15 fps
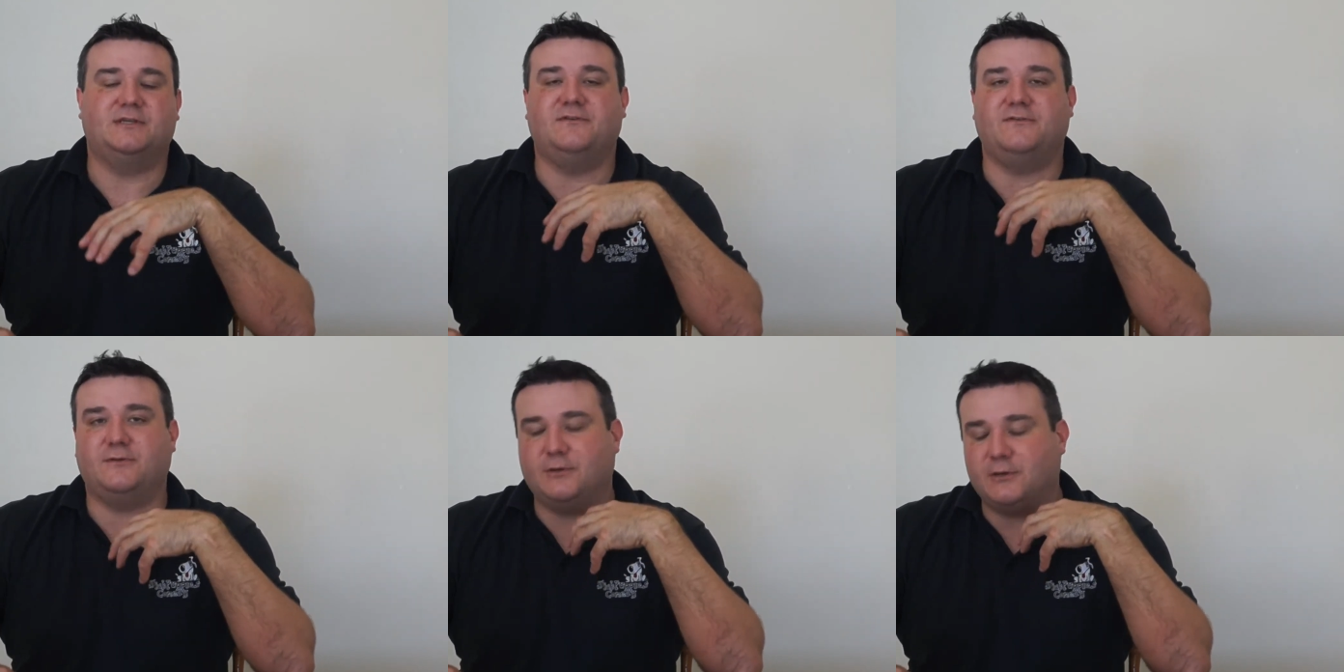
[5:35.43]

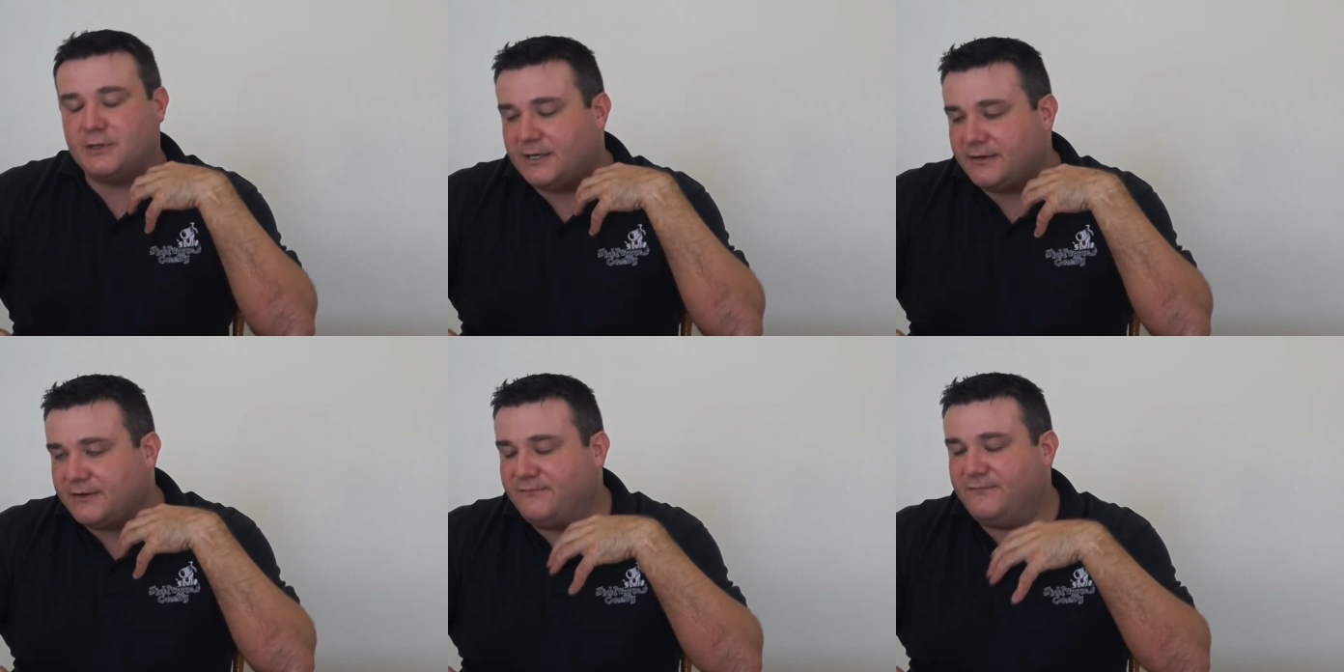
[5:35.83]
you're
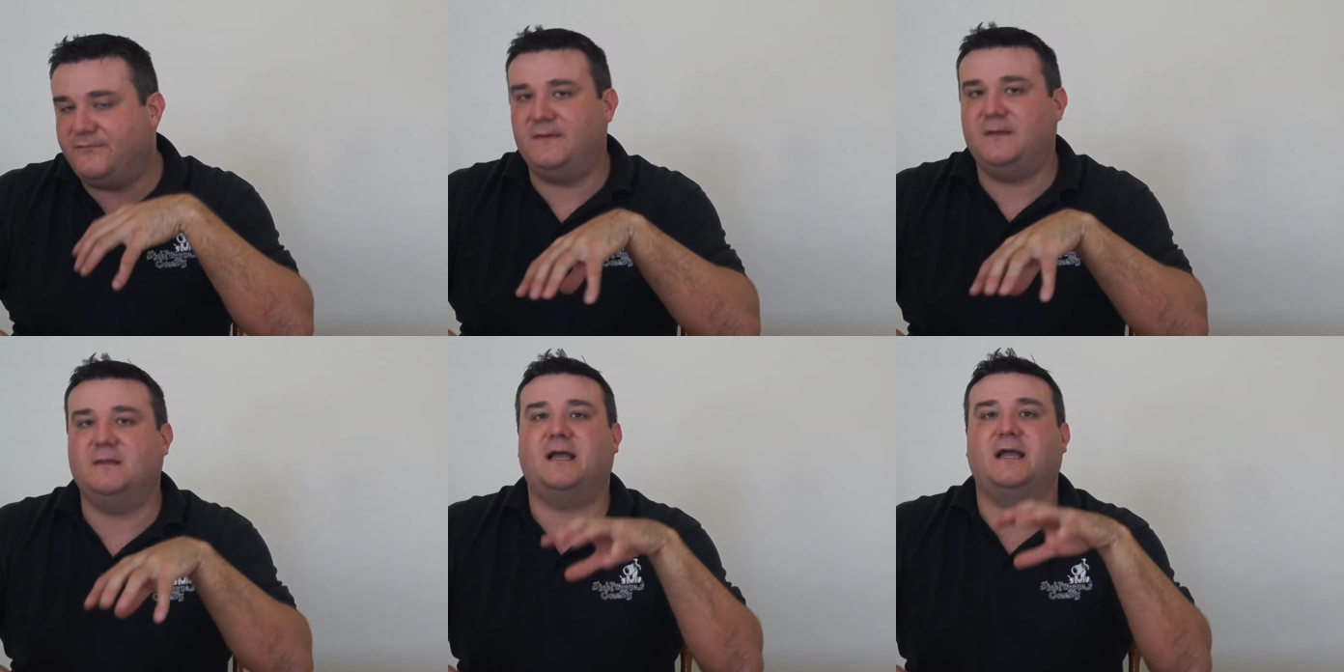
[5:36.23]
going to
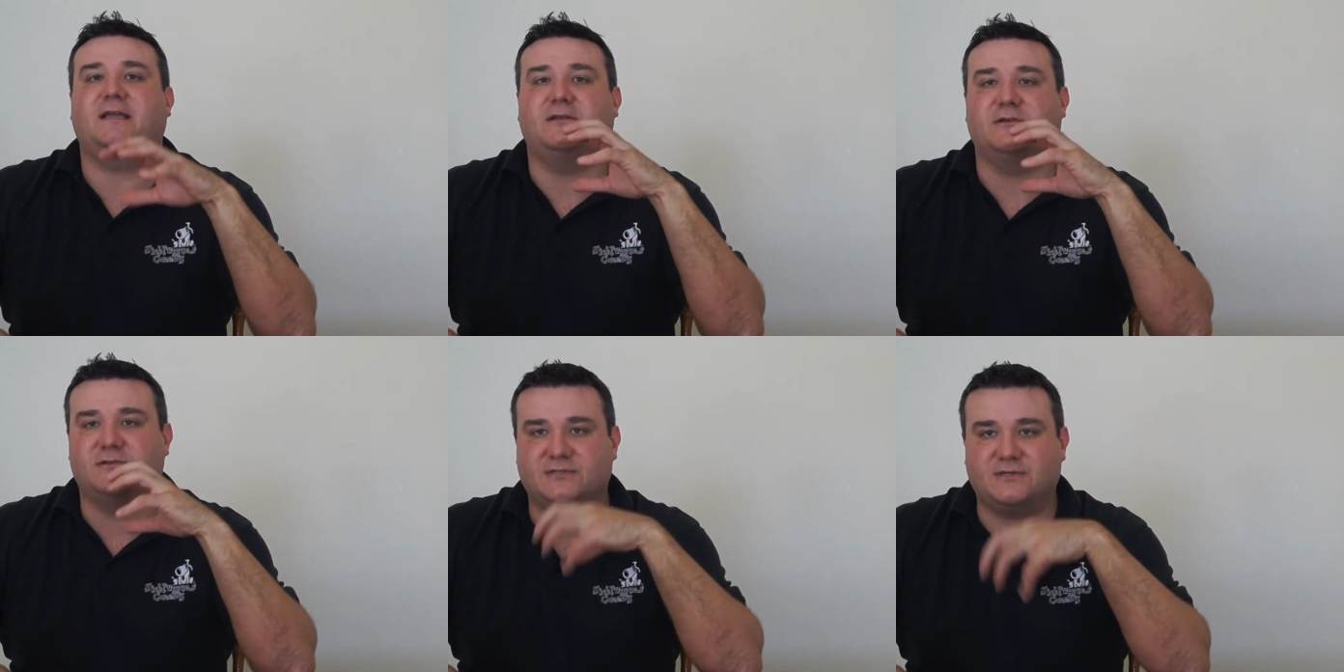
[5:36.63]
feel like
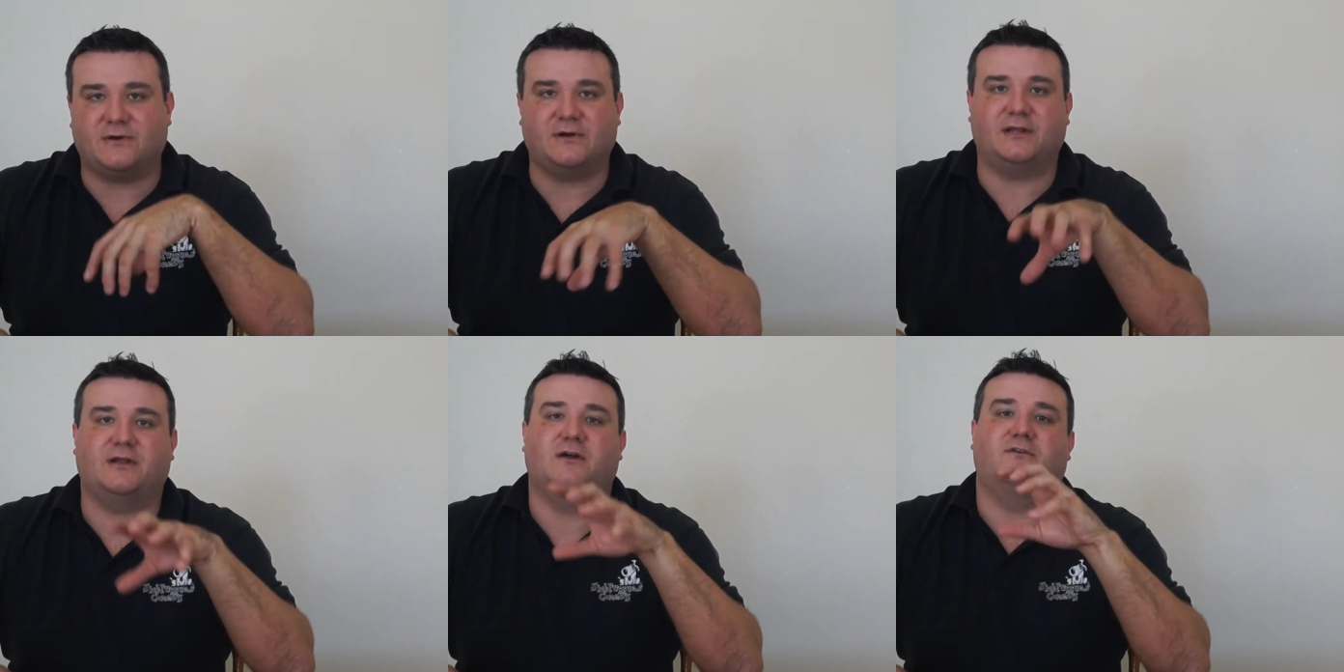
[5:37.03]
you're
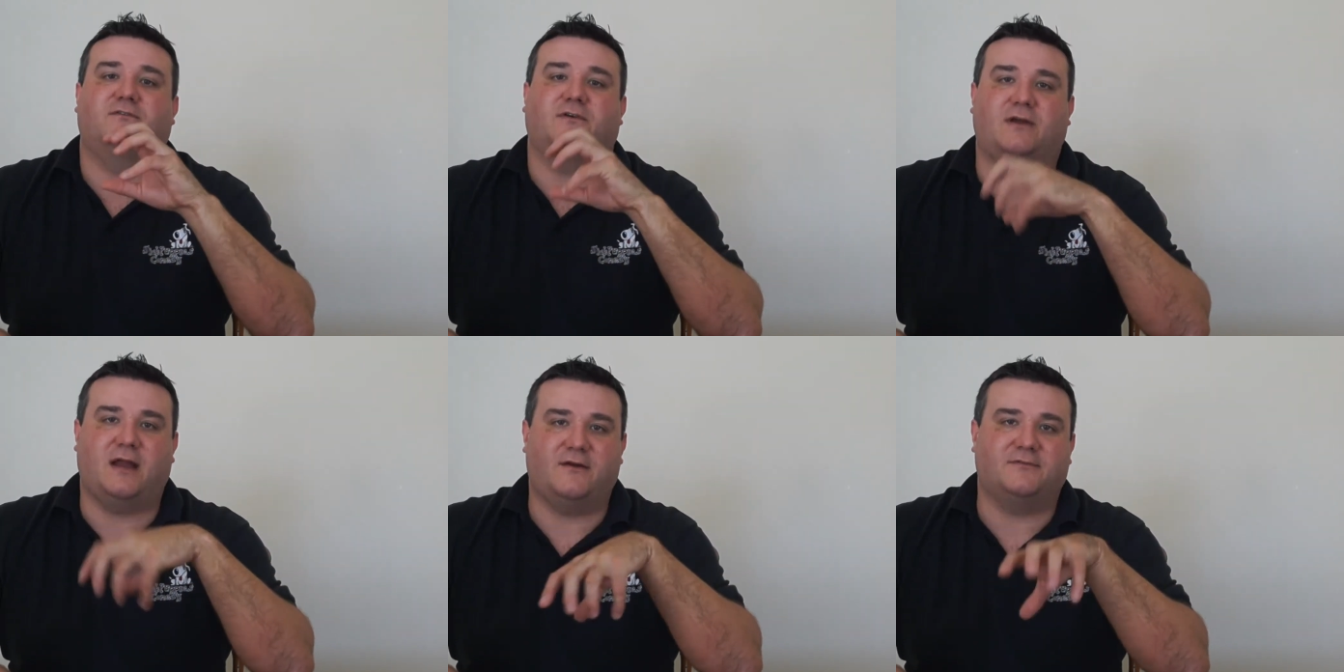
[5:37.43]
starting
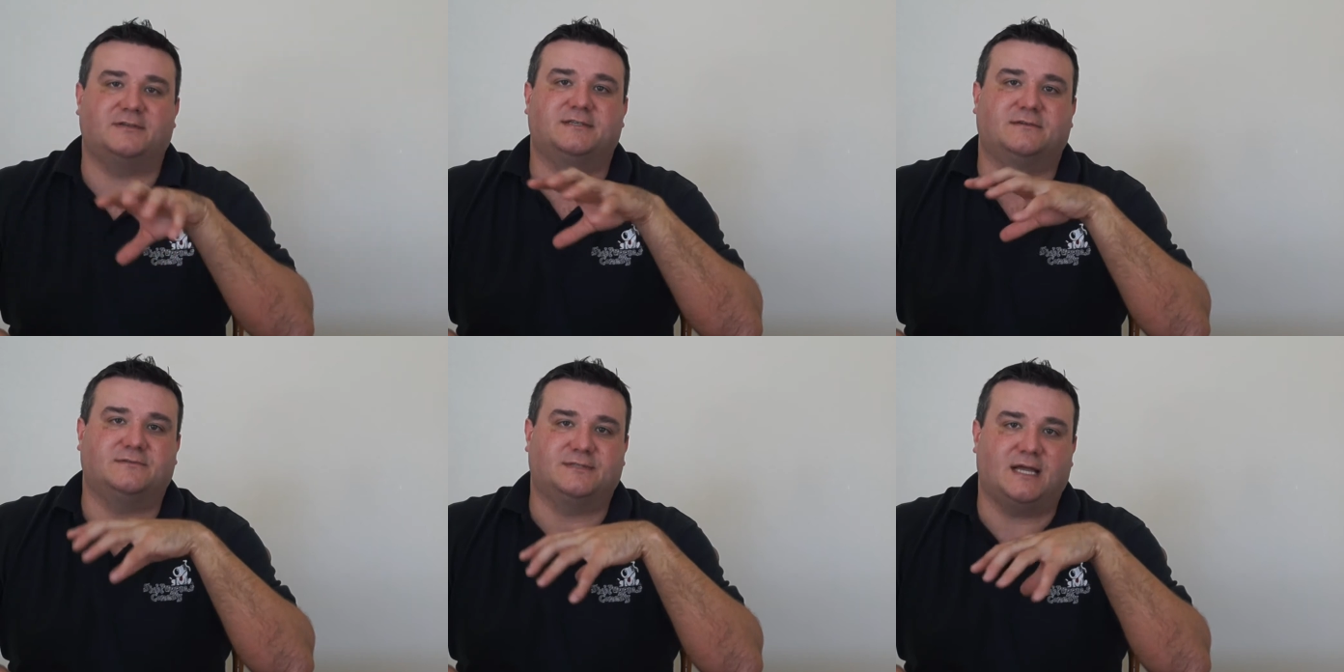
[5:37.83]
over every
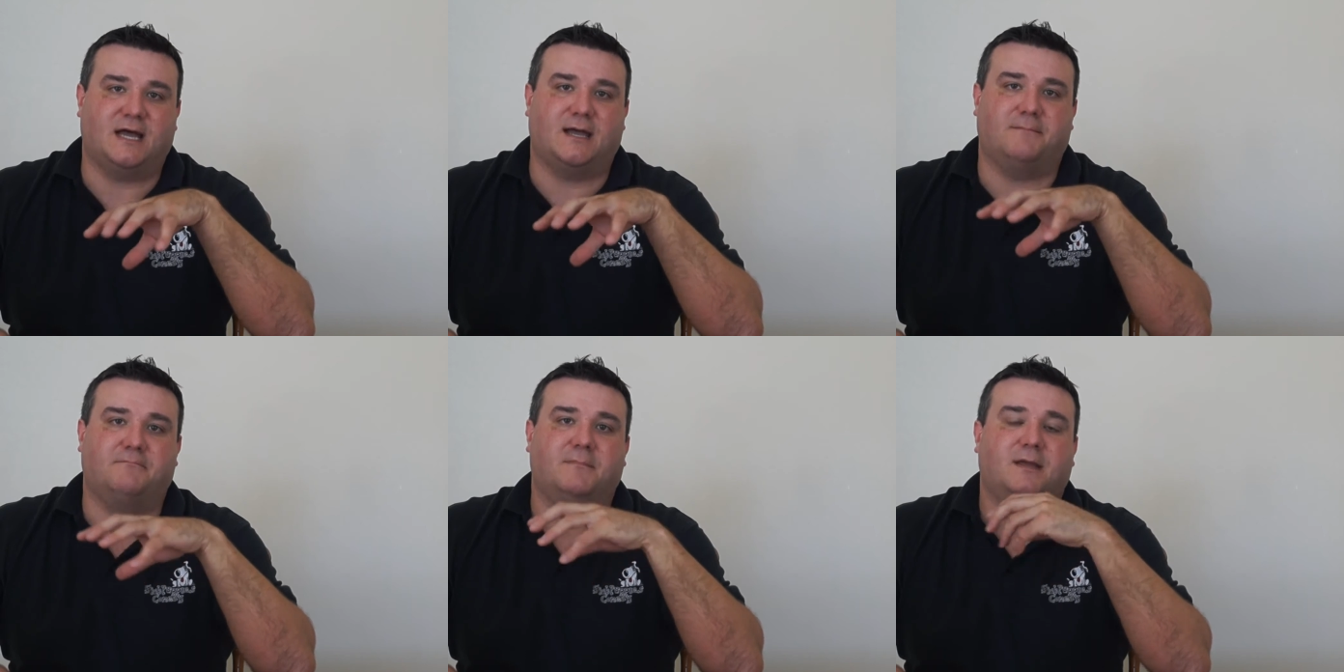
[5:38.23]
single
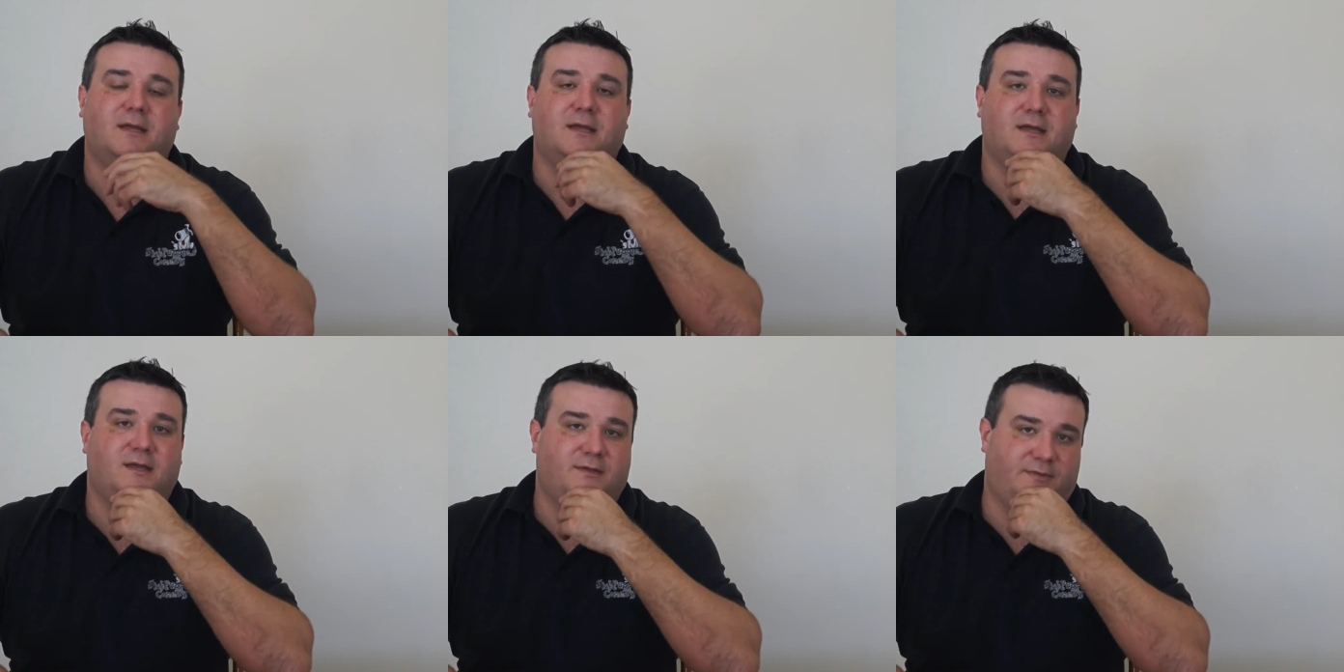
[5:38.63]
time
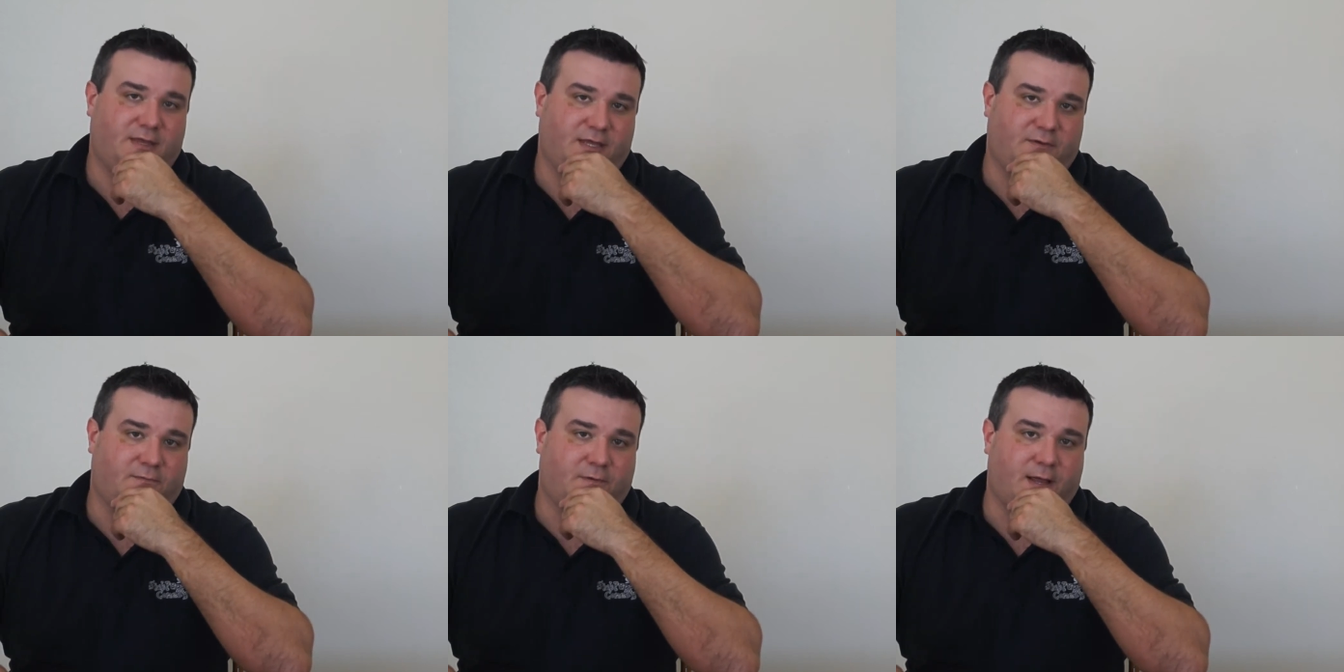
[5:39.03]
that
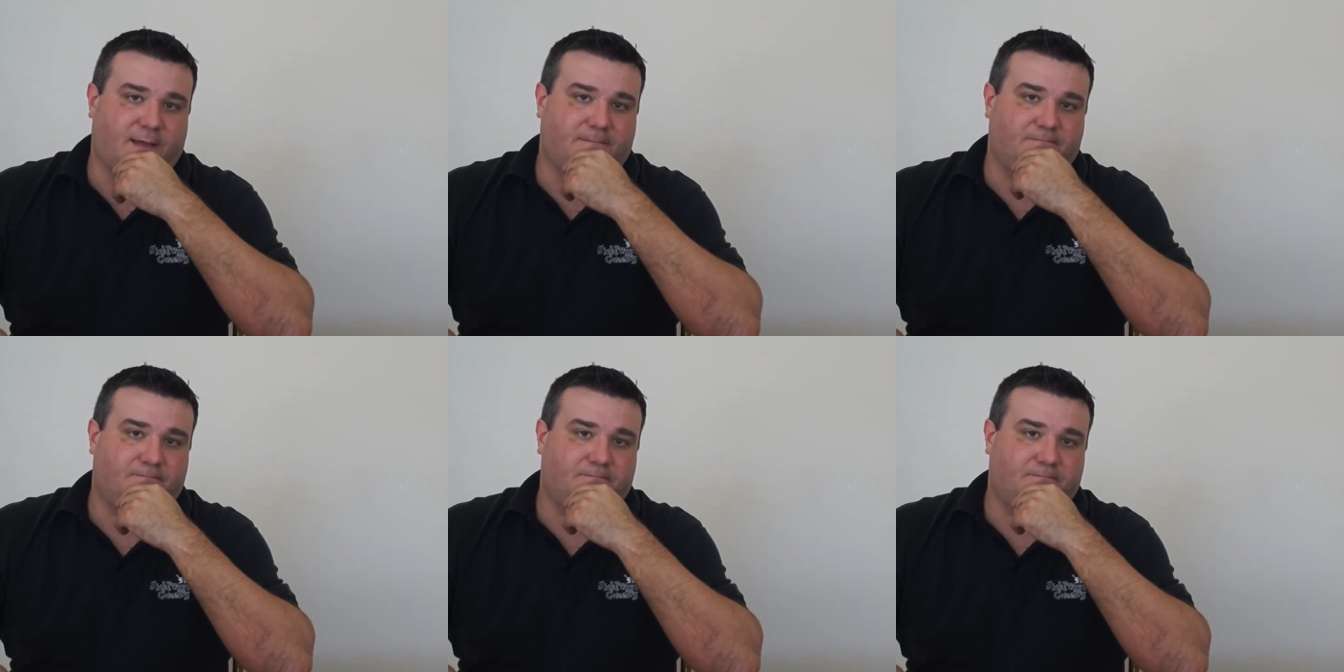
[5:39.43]
you write.